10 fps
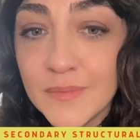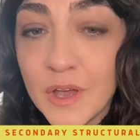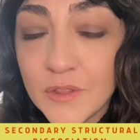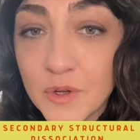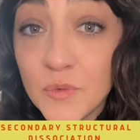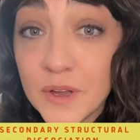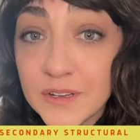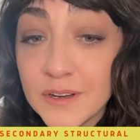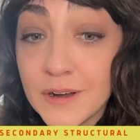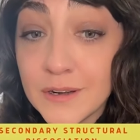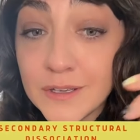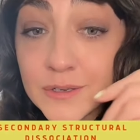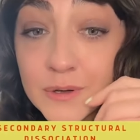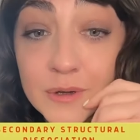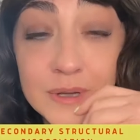Although one could
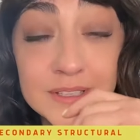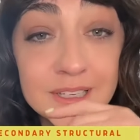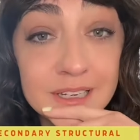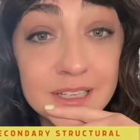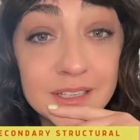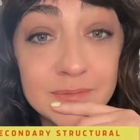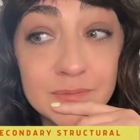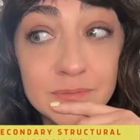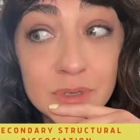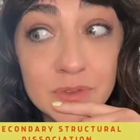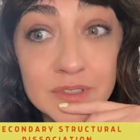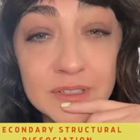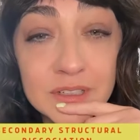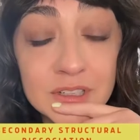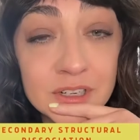argue OSDD moves
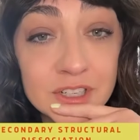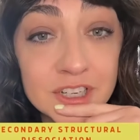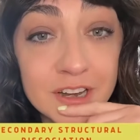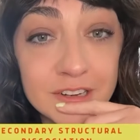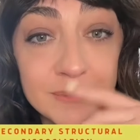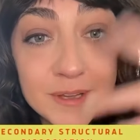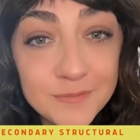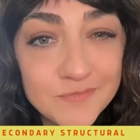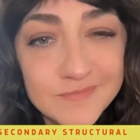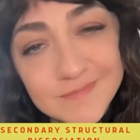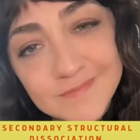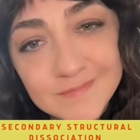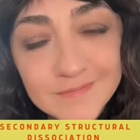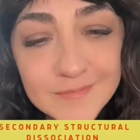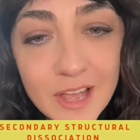into tertiary, but
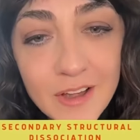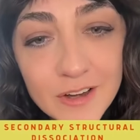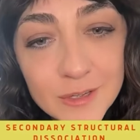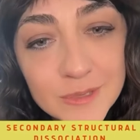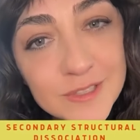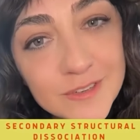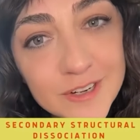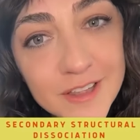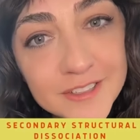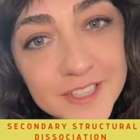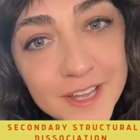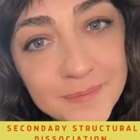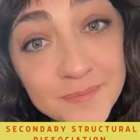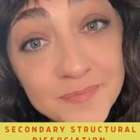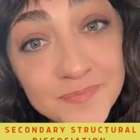that argument's for another time.